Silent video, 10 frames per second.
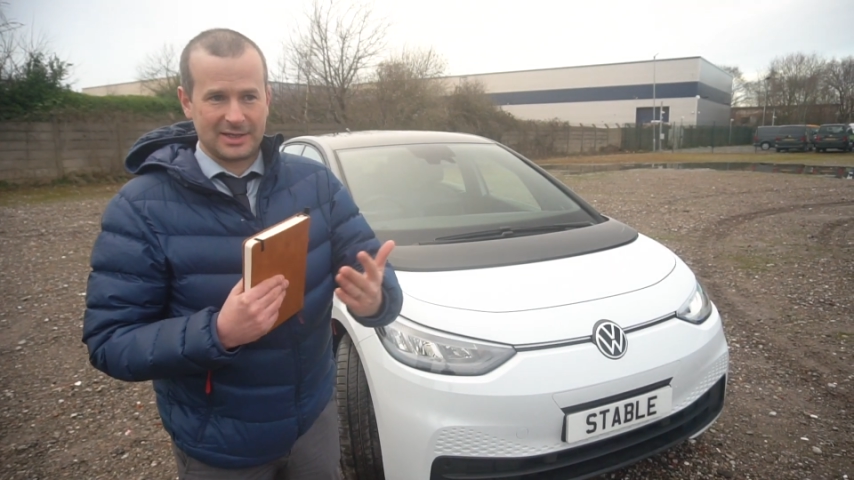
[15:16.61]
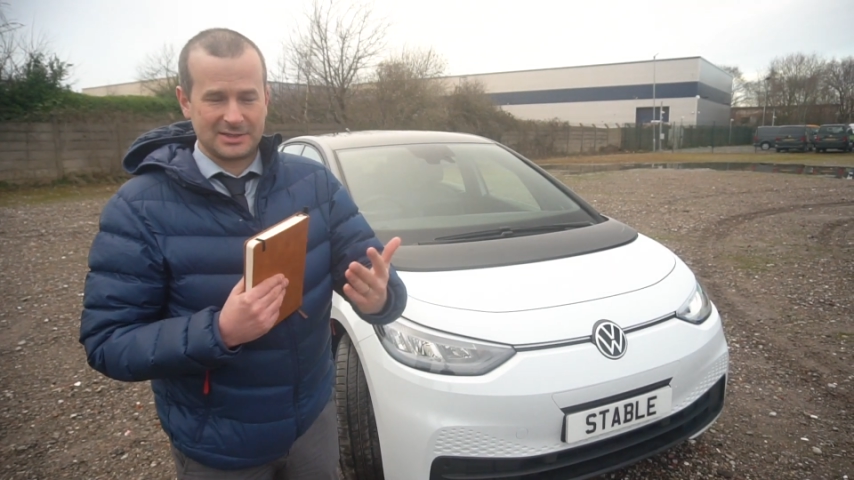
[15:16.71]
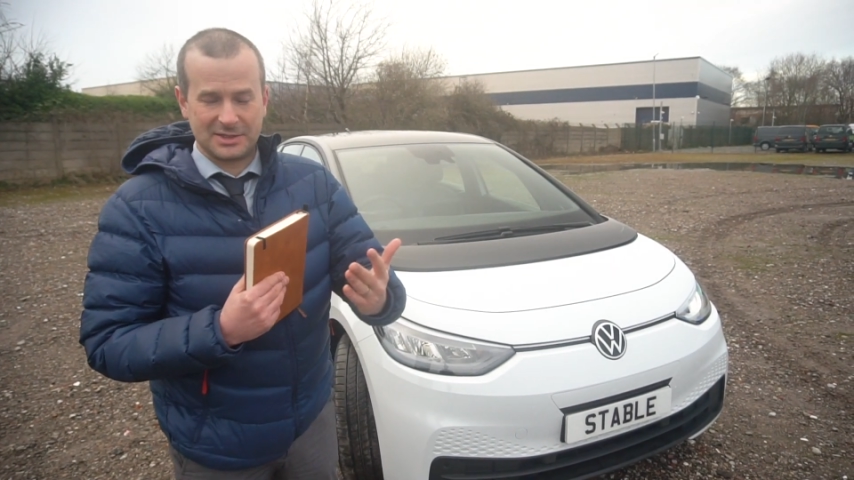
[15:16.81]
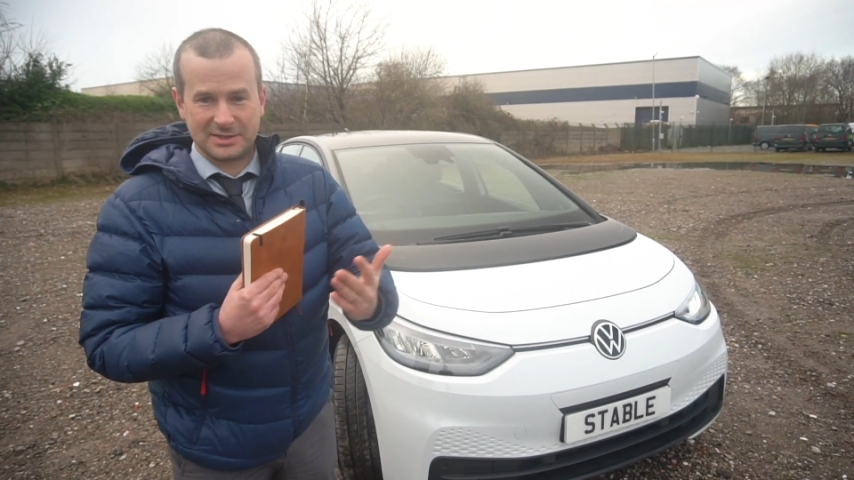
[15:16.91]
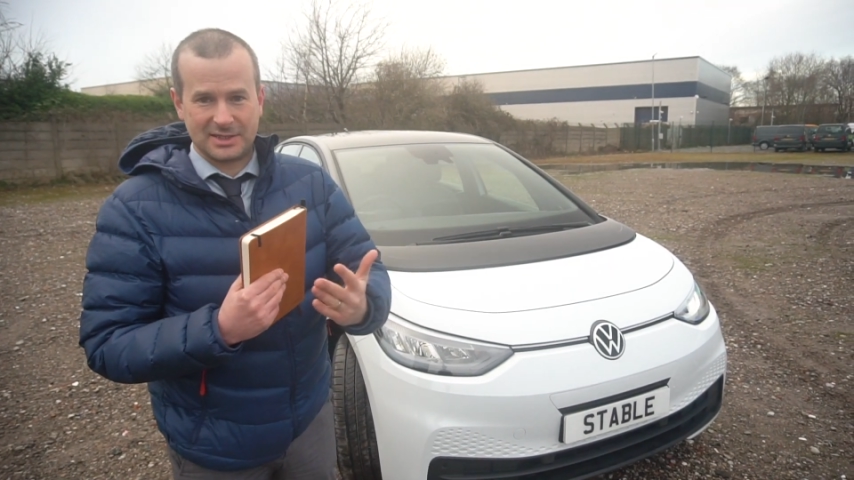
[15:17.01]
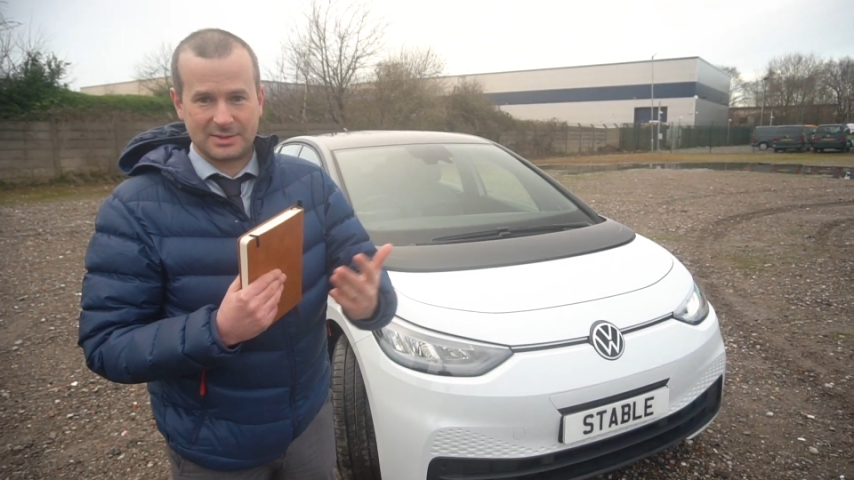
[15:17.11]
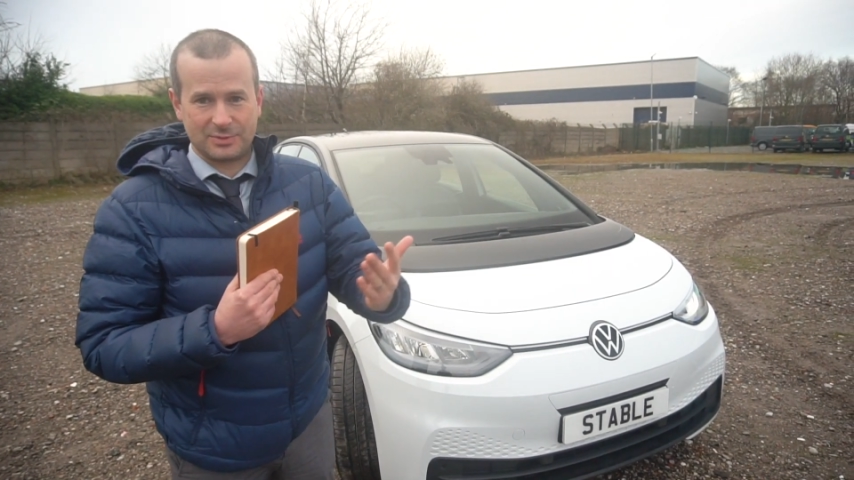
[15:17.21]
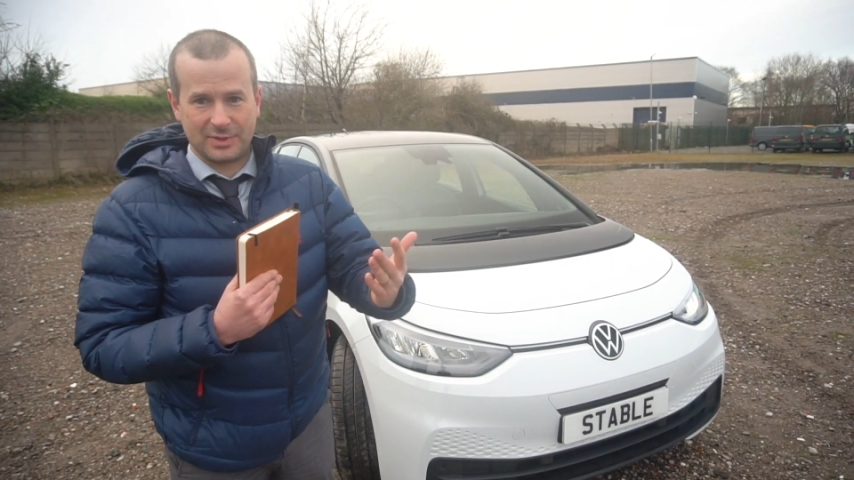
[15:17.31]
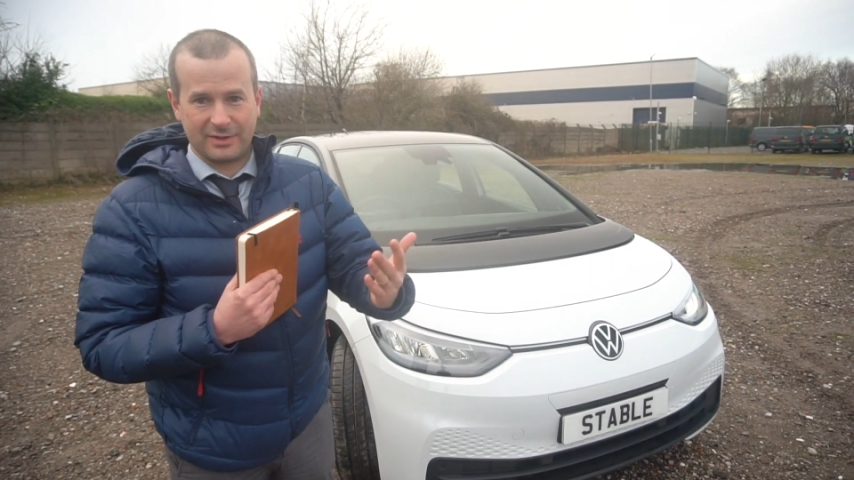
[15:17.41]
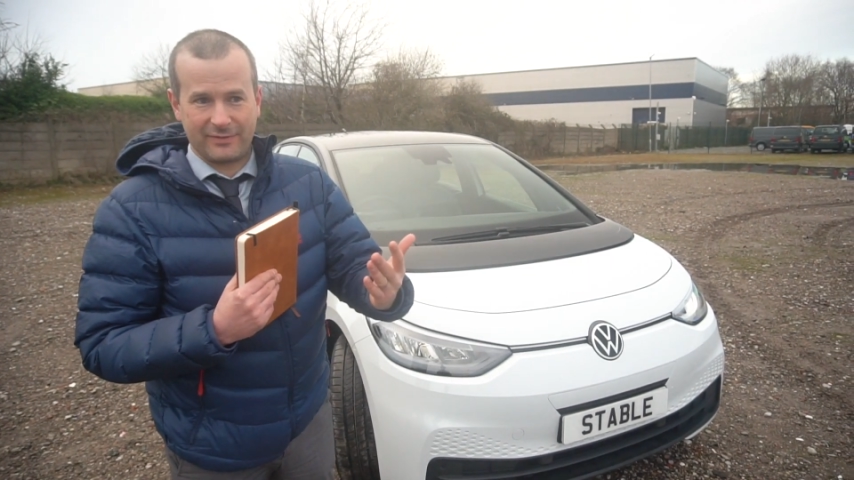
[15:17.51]
distances
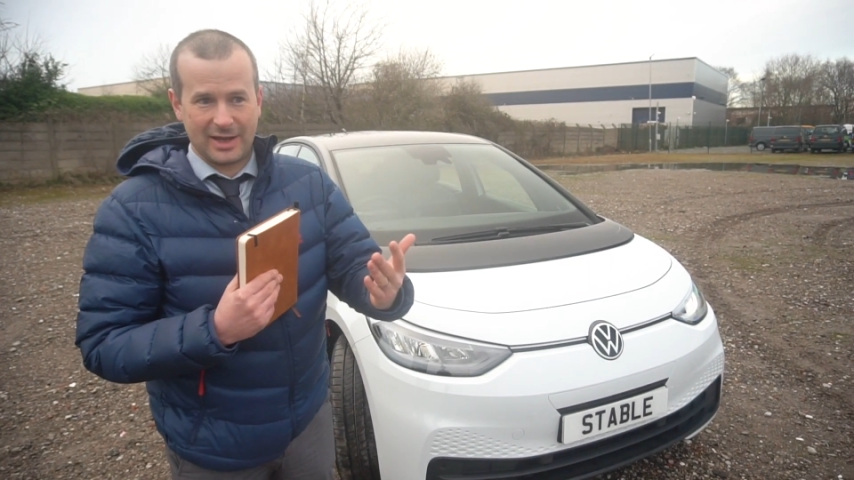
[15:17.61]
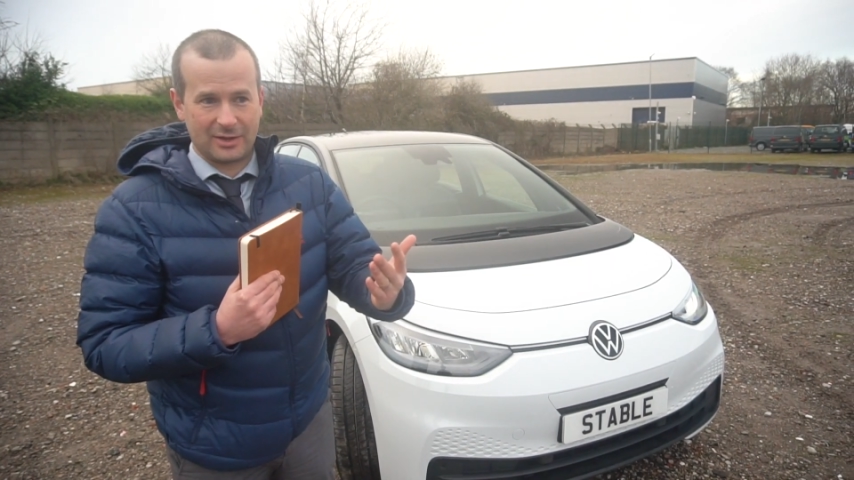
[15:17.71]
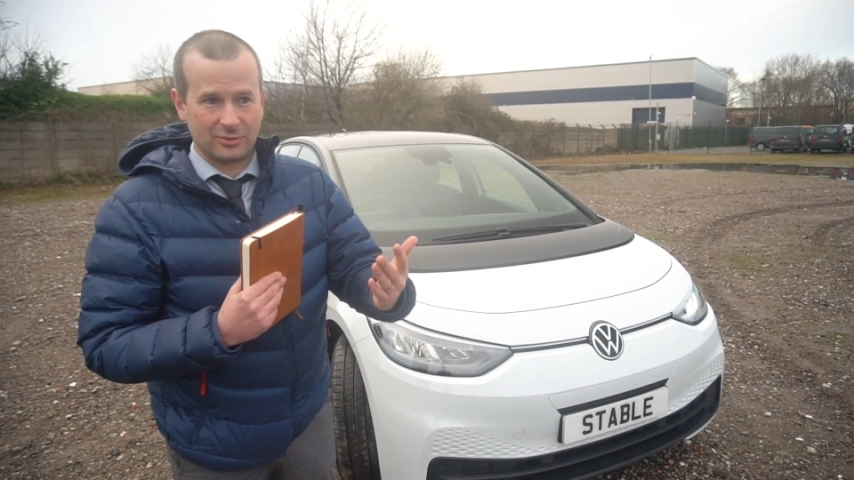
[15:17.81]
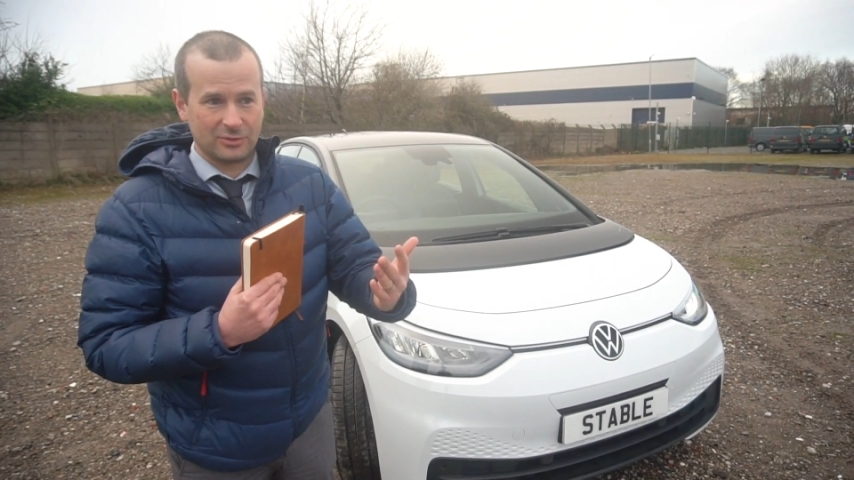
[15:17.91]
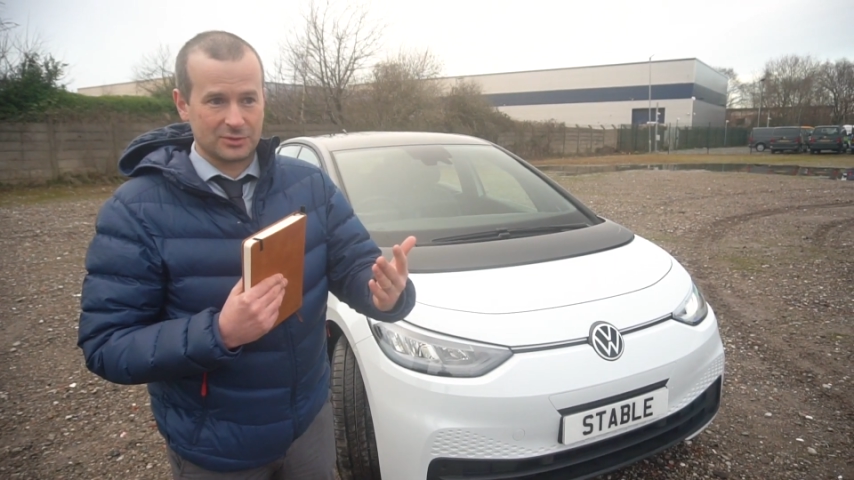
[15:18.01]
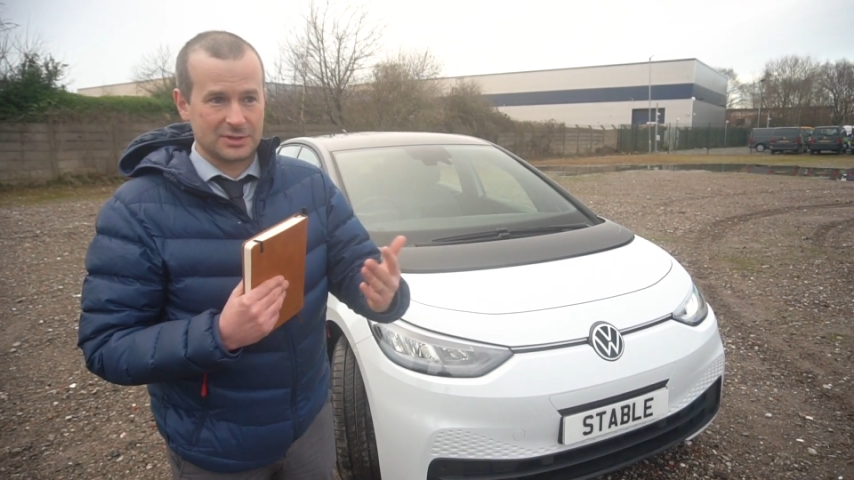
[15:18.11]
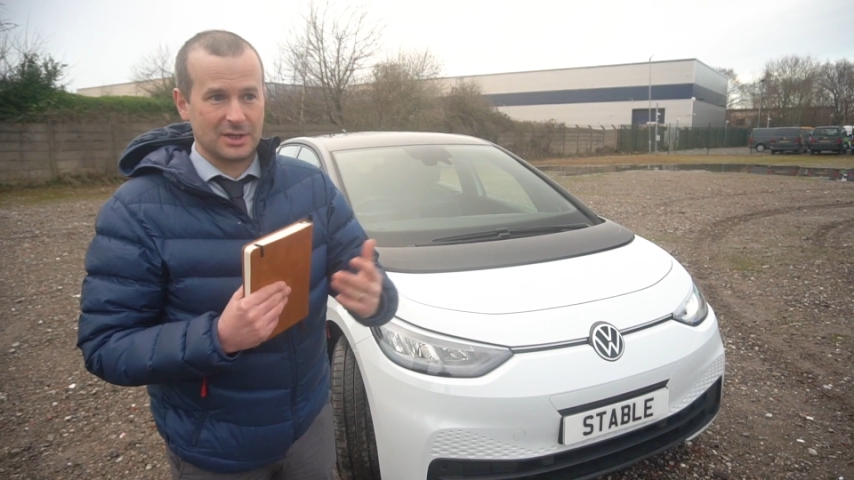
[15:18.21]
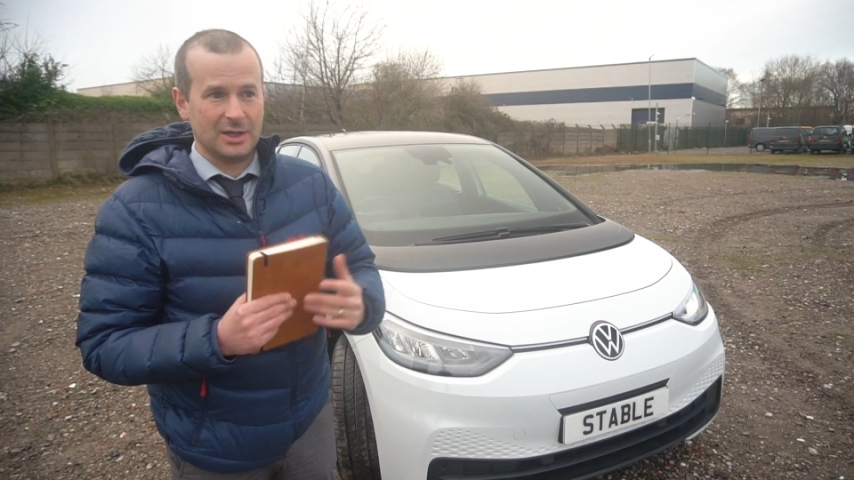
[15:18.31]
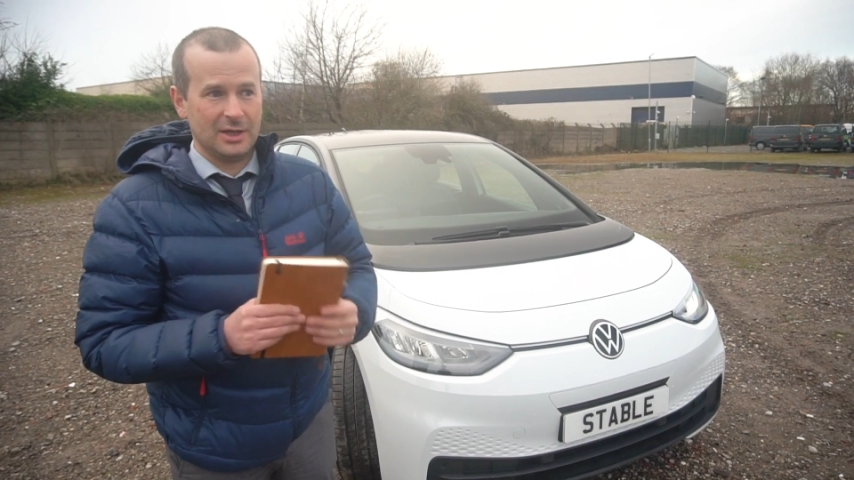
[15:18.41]
between the vehicles,